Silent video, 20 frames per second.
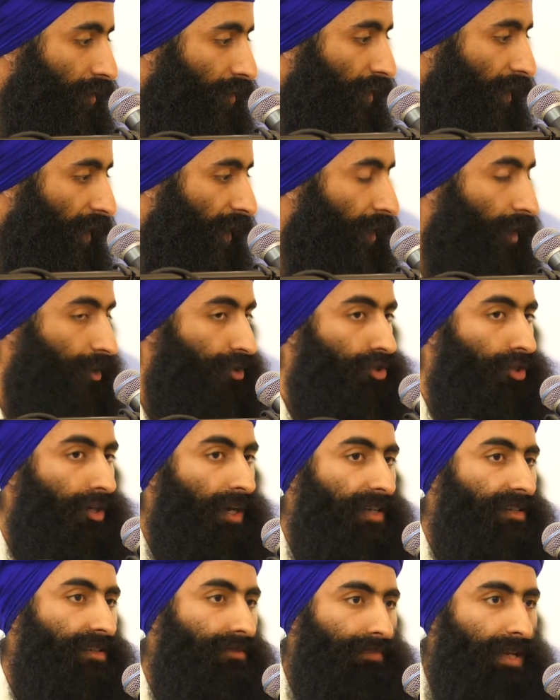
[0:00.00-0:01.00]
And I
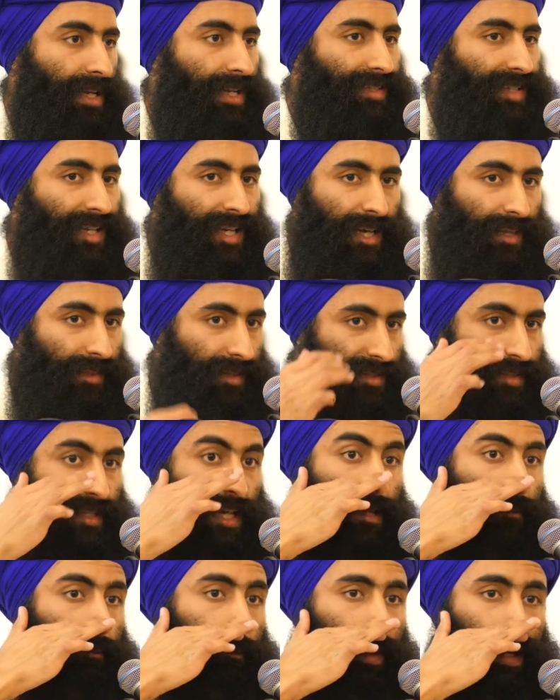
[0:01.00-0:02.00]
try to meditate in the
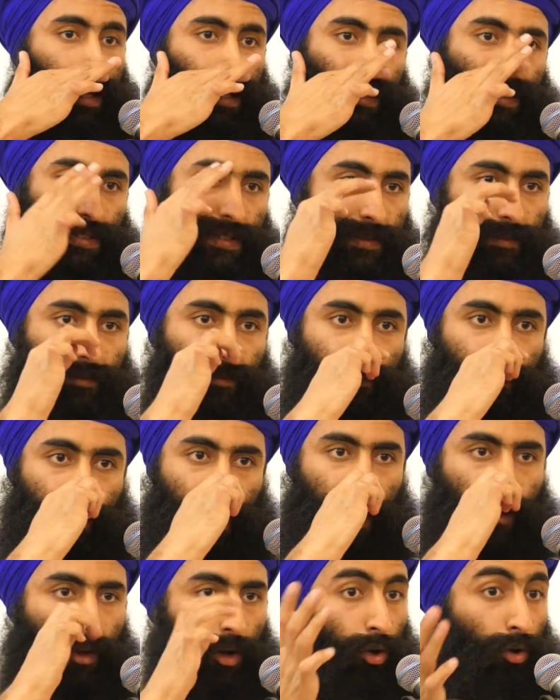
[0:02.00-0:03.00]
same place.
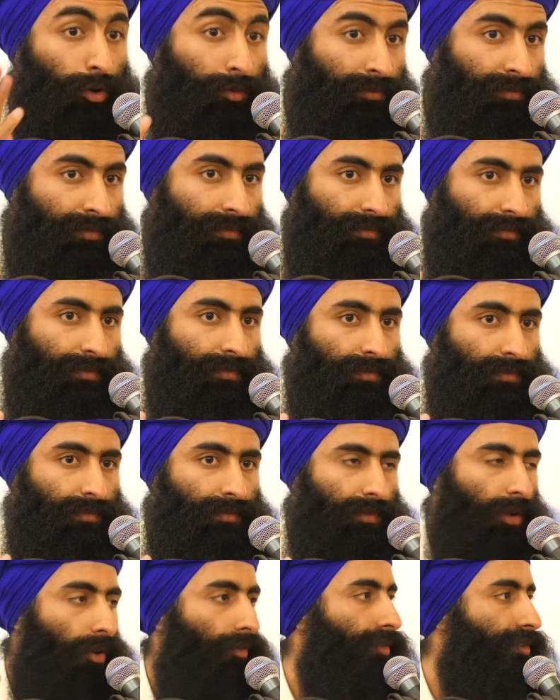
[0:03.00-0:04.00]
At home,
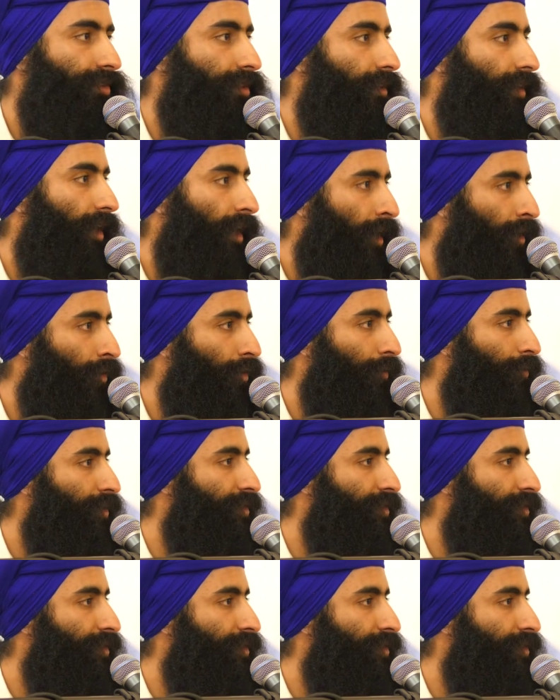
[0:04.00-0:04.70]
obviously now I'm in